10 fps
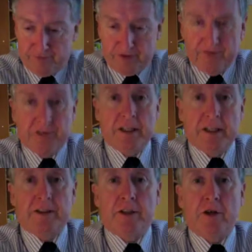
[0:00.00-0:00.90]
the
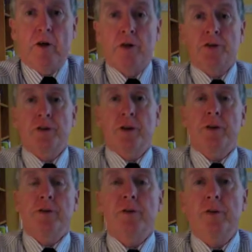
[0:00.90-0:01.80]
fertility course.
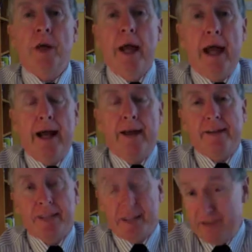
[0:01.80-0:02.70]

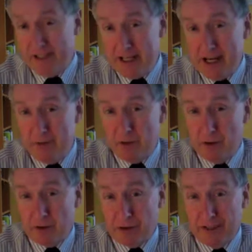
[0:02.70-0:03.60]
This is the first time the
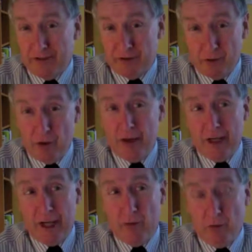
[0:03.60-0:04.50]
course has ever run.
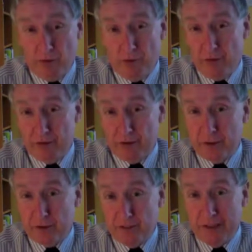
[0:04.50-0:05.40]
It will run over
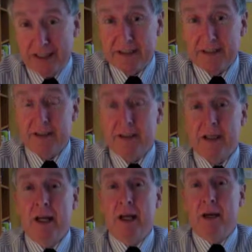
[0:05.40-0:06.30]
2 semesters.
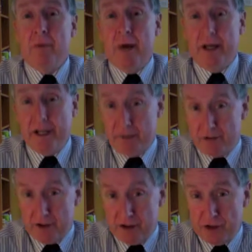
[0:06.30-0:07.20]
My name's
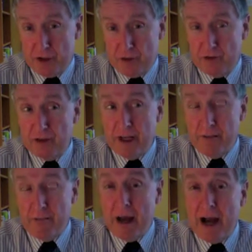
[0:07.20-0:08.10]
Chris Jones,
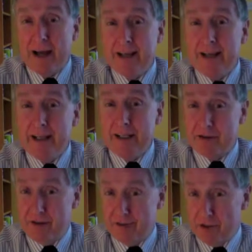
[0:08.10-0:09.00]
and mine
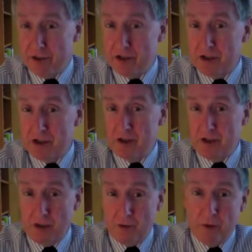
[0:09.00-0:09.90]
is the voice
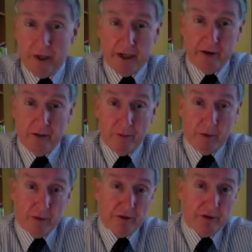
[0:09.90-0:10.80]
that you will hear on
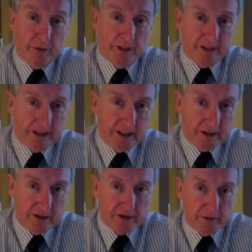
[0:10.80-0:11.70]
most of the
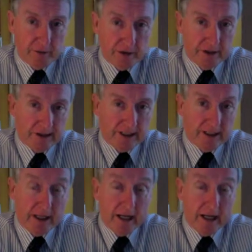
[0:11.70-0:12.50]
presentations that we're going to see.